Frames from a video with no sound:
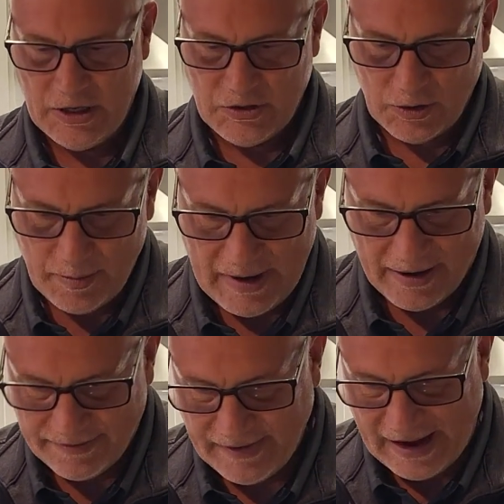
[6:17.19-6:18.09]
So
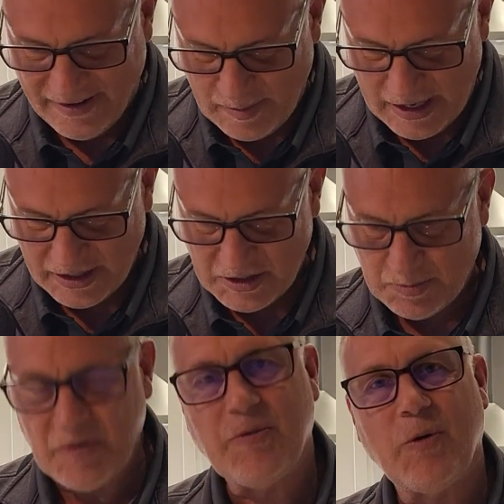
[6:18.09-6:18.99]
about 5 minutes
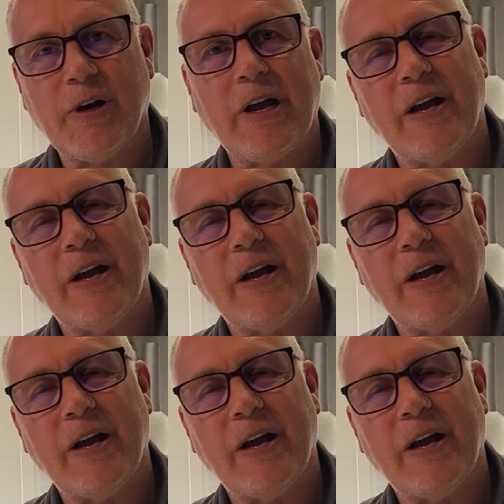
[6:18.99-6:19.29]
before it